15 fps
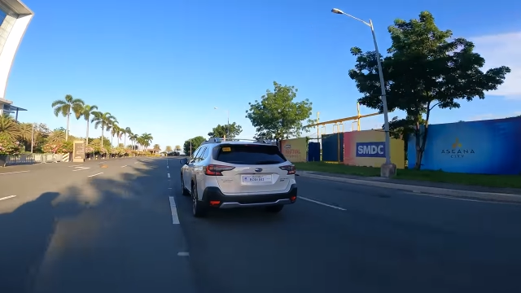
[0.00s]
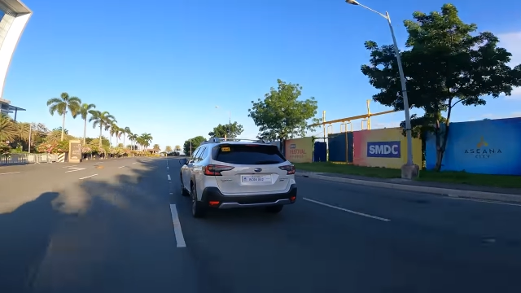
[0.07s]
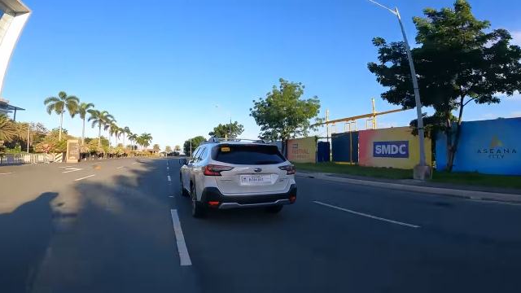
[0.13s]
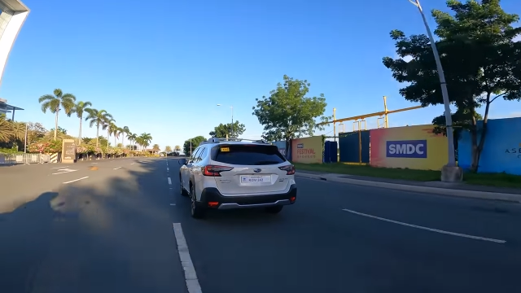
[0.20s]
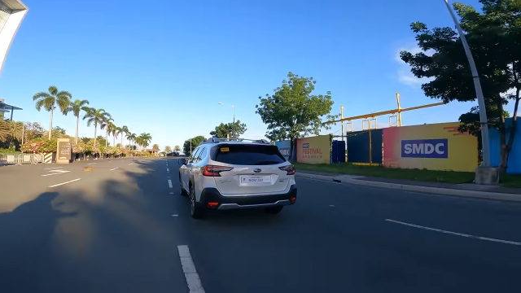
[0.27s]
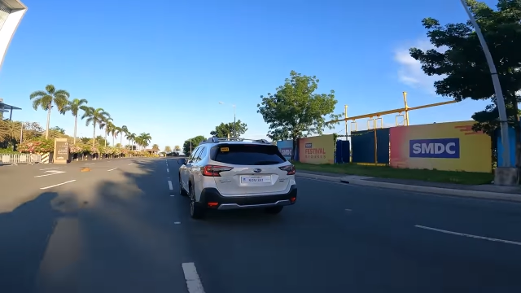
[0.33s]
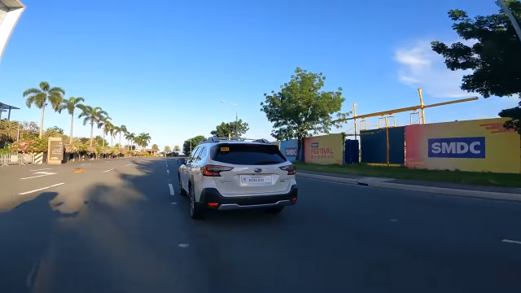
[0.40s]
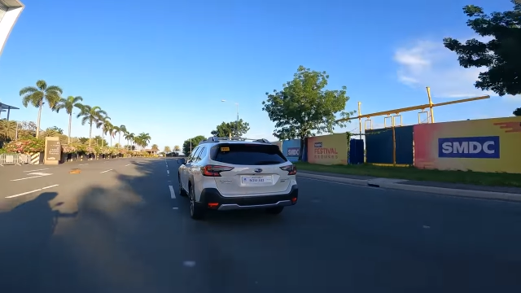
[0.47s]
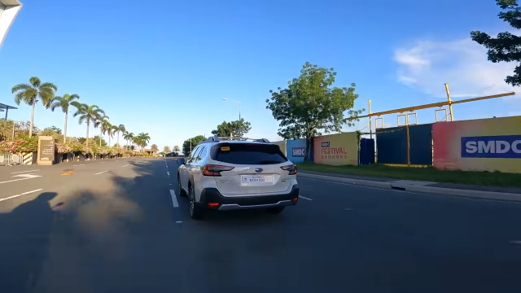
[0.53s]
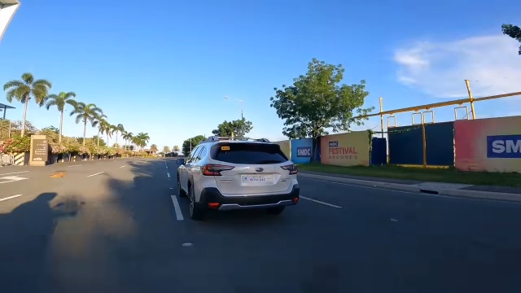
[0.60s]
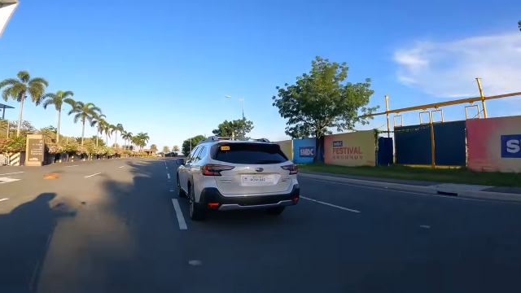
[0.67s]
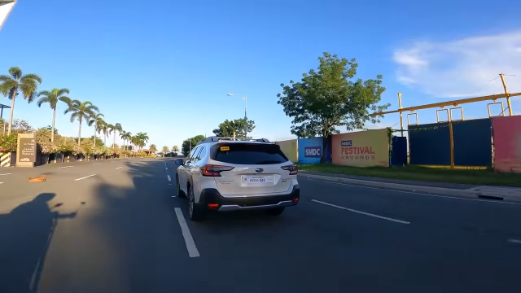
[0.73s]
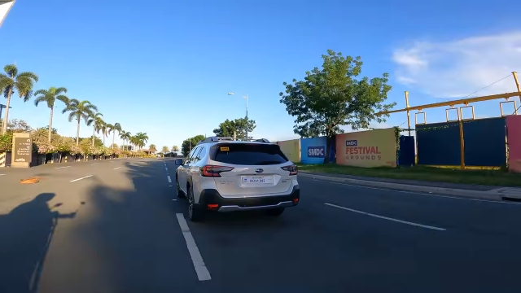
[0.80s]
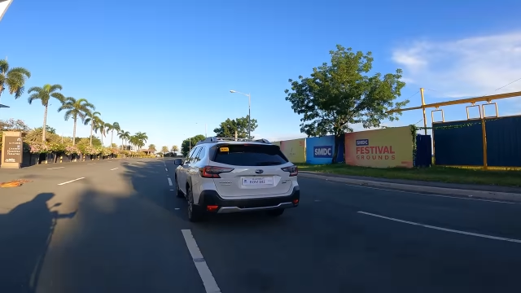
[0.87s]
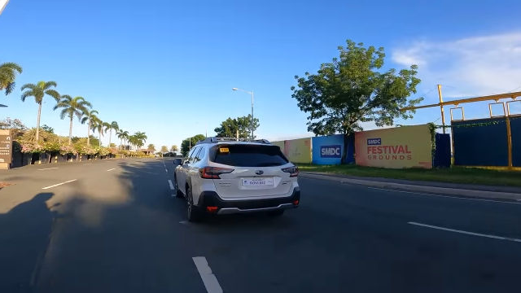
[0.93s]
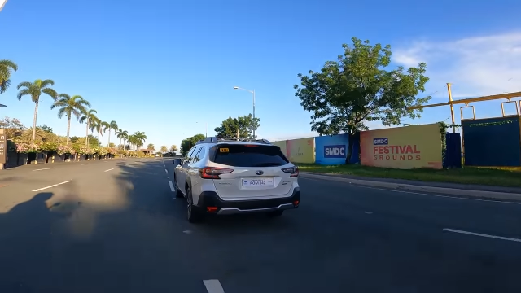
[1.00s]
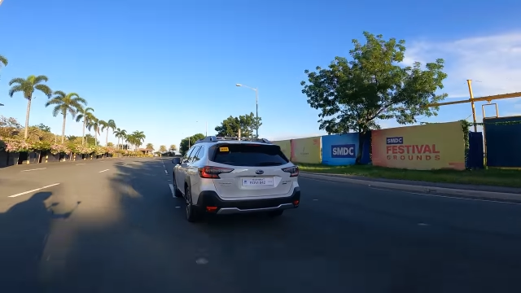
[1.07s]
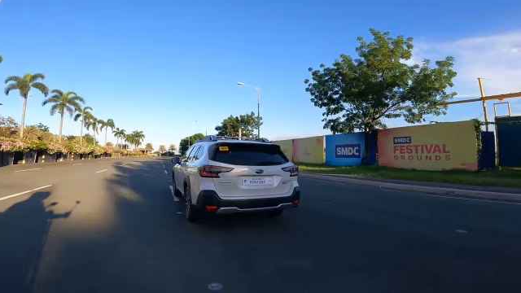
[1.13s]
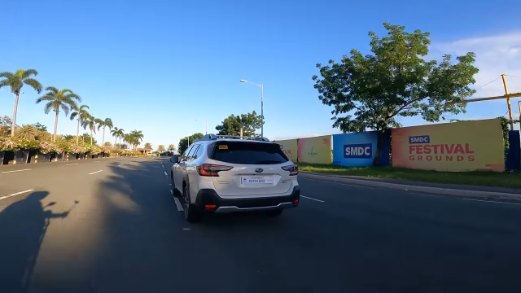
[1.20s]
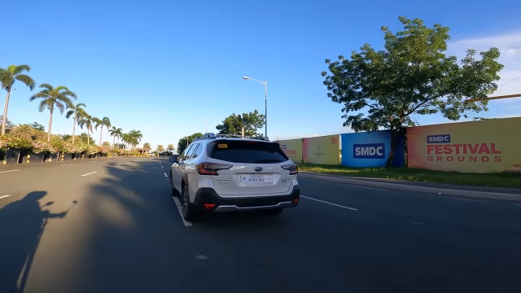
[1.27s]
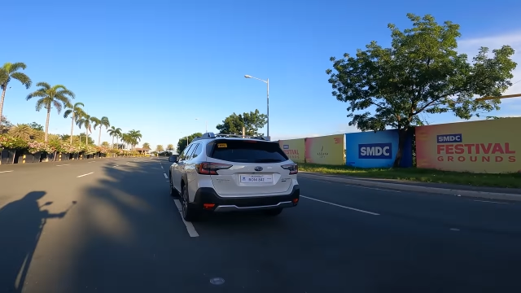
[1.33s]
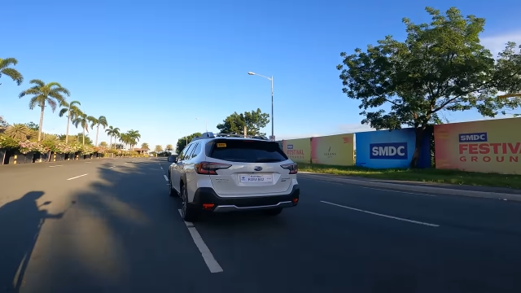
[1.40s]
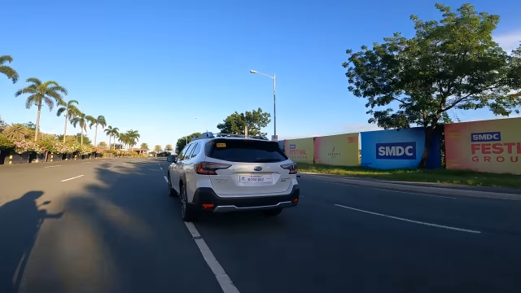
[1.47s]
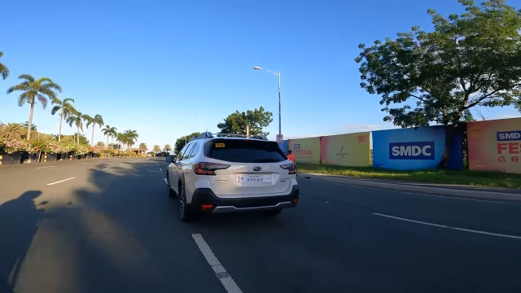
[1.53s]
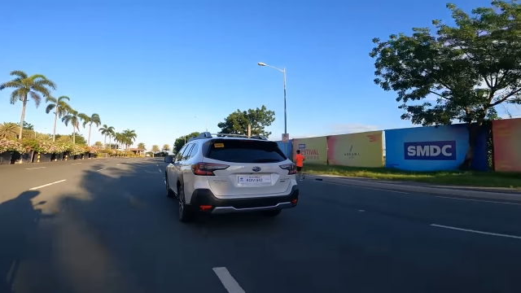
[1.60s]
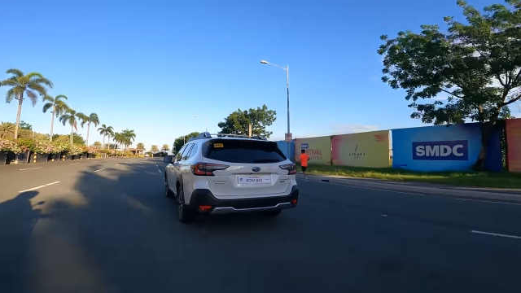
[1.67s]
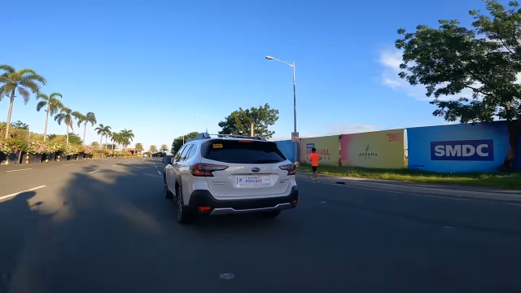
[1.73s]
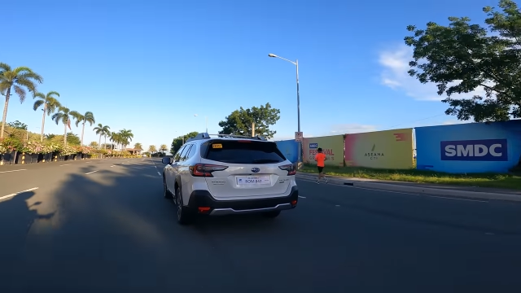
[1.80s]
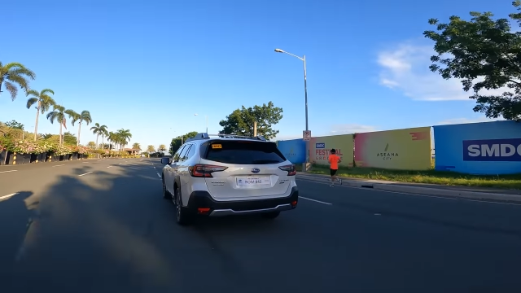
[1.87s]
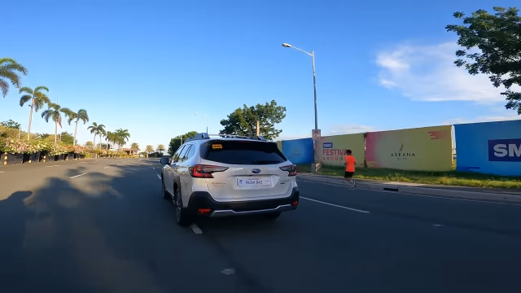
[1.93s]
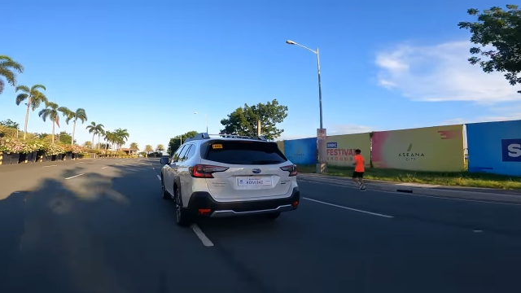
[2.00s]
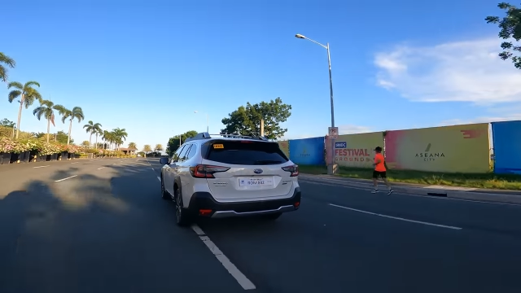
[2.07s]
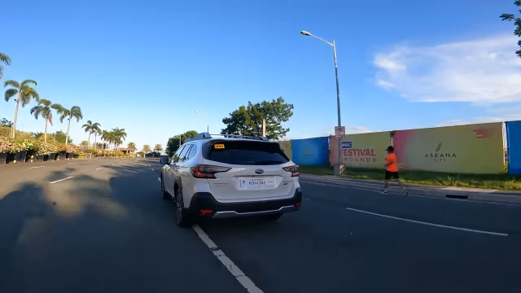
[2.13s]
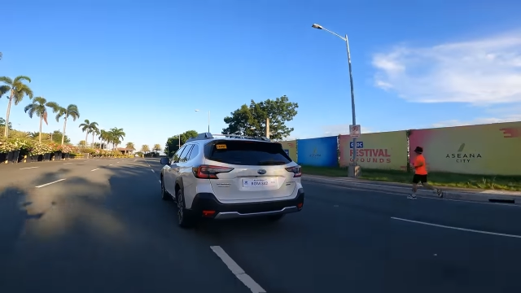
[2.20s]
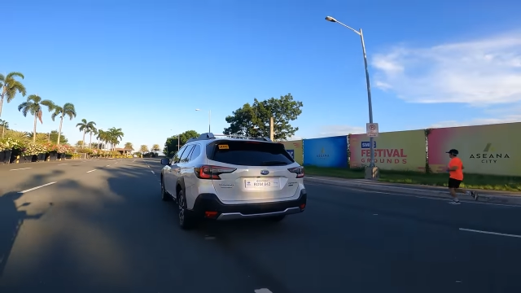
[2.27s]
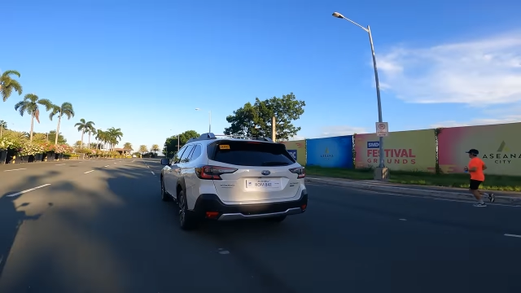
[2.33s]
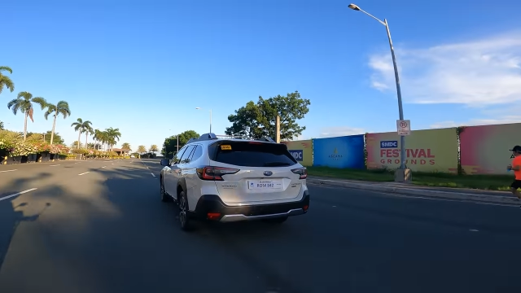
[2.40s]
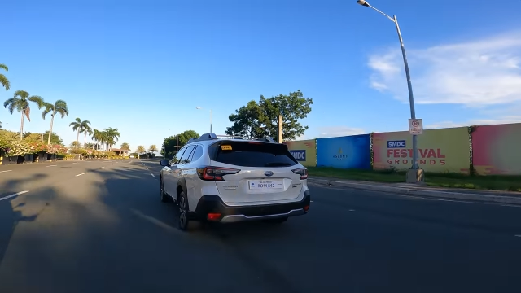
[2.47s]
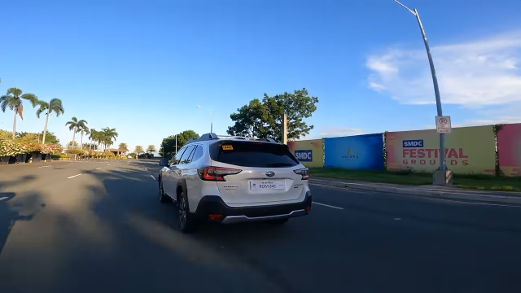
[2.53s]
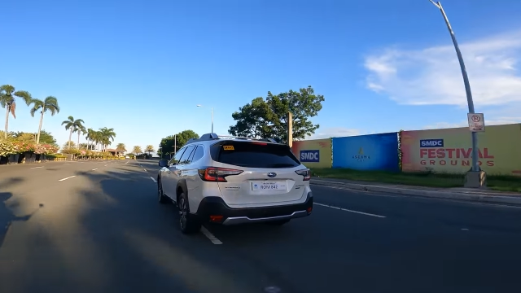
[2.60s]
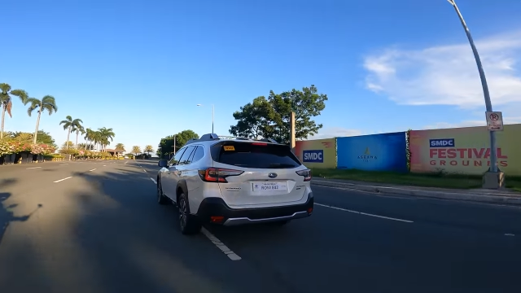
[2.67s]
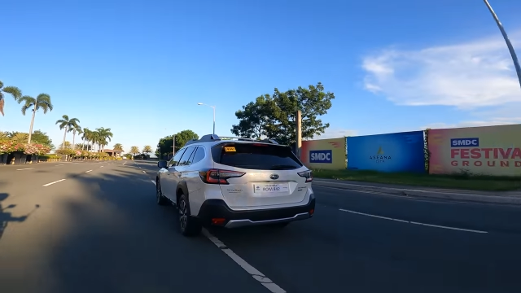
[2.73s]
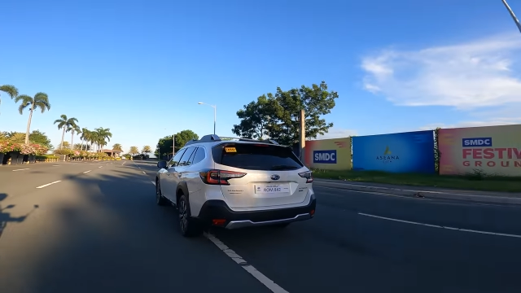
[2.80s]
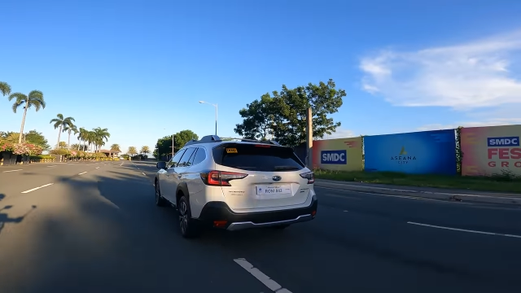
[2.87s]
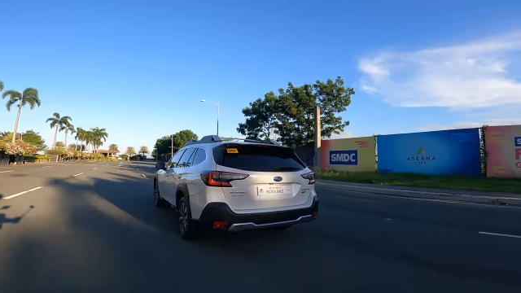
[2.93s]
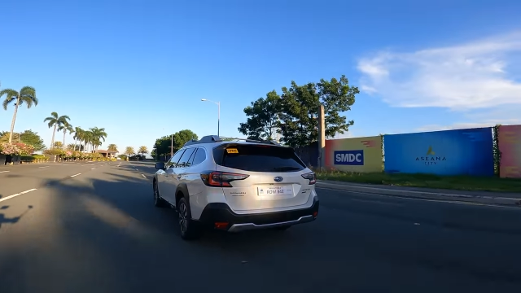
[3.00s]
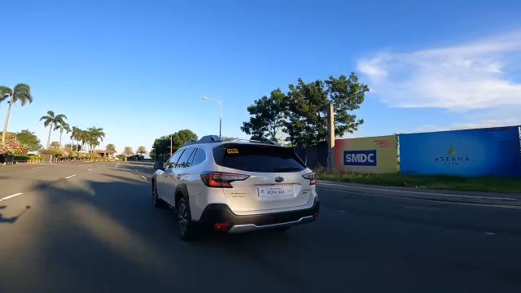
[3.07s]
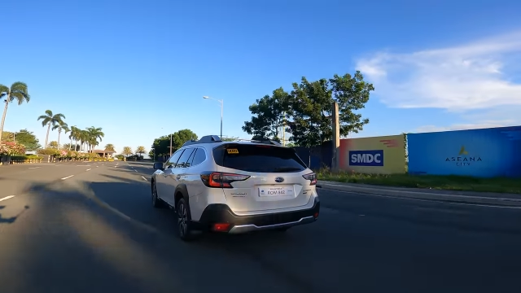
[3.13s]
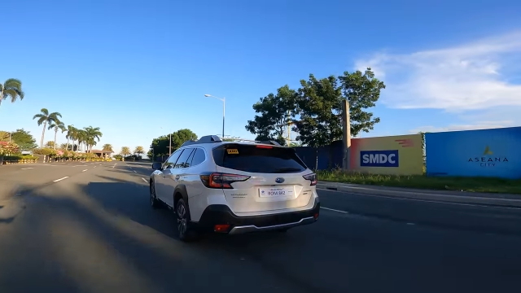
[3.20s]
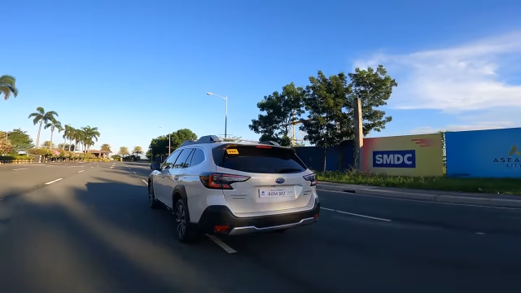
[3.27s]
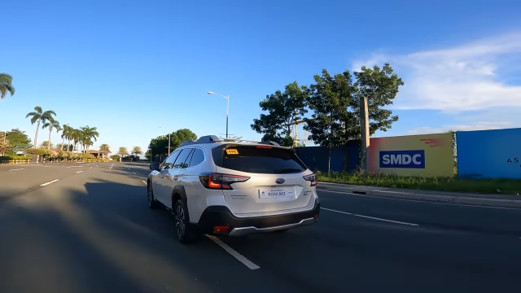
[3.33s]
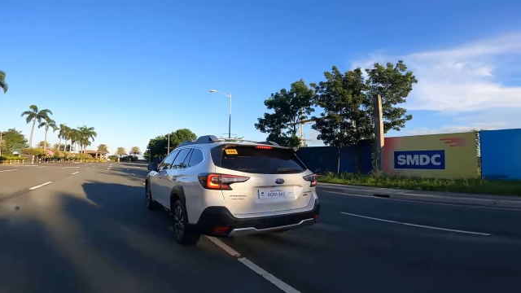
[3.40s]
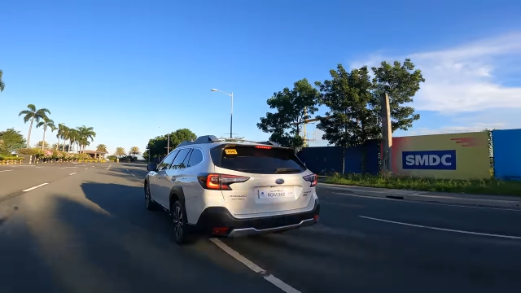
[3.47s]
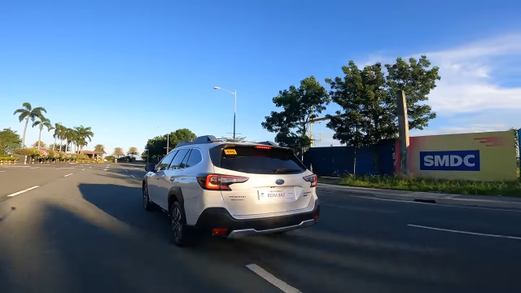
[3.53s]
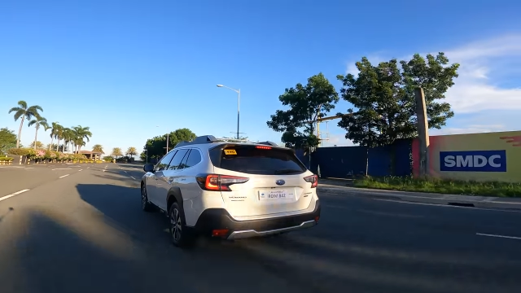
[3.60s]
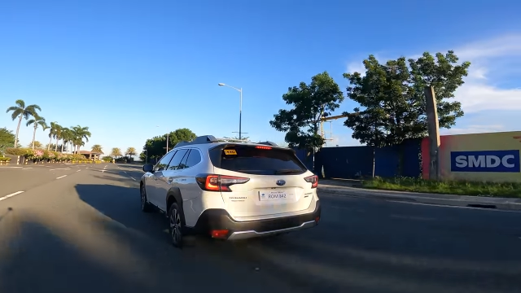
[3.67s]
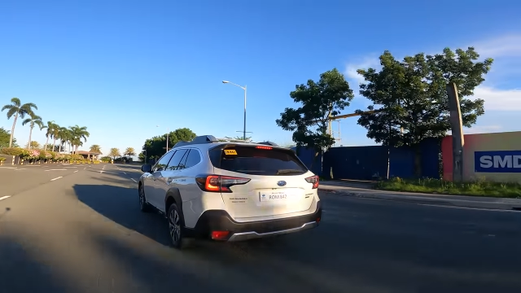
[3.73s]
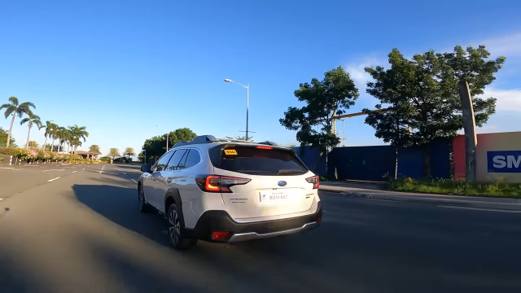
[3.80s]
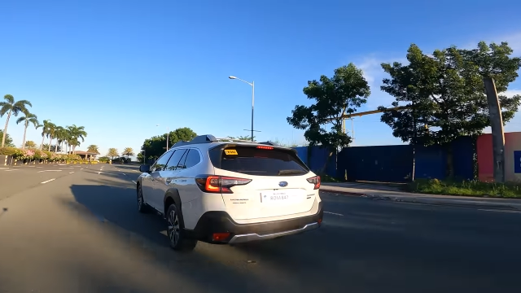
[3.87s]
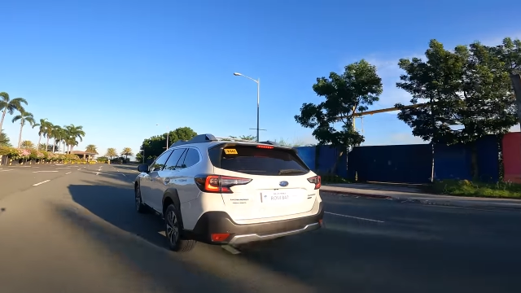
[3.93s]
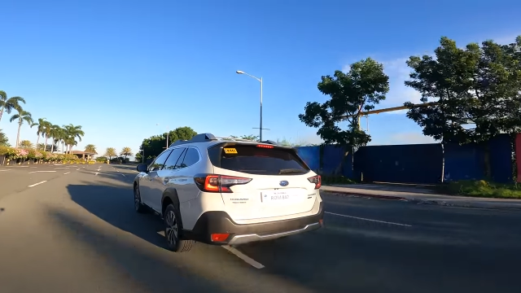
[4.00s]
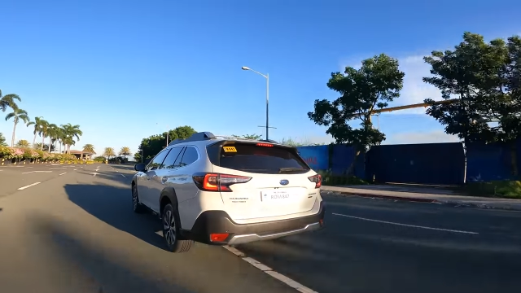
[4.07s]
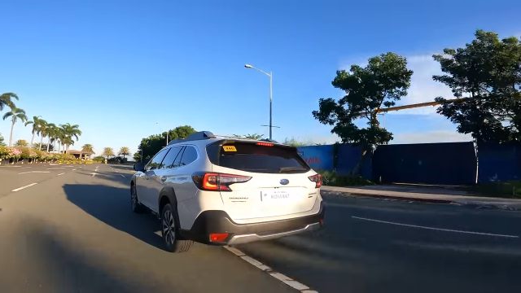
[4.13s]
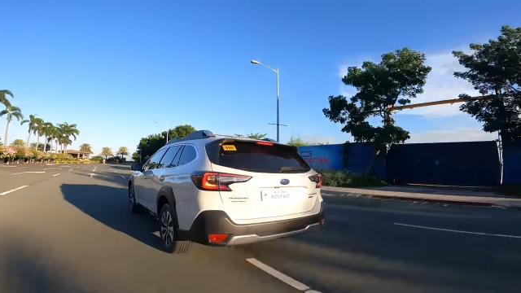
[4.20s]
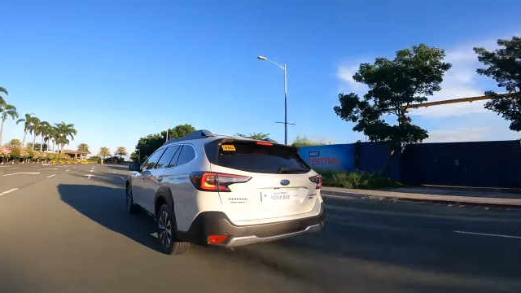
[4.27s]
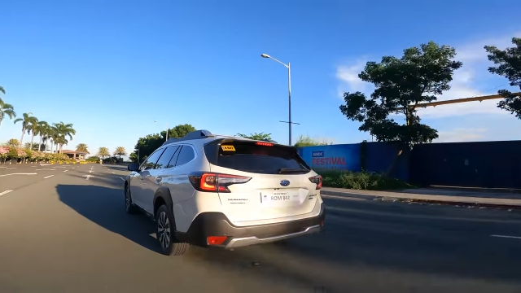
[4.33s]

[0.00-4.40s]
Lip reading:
Nobody's mouth can be seen.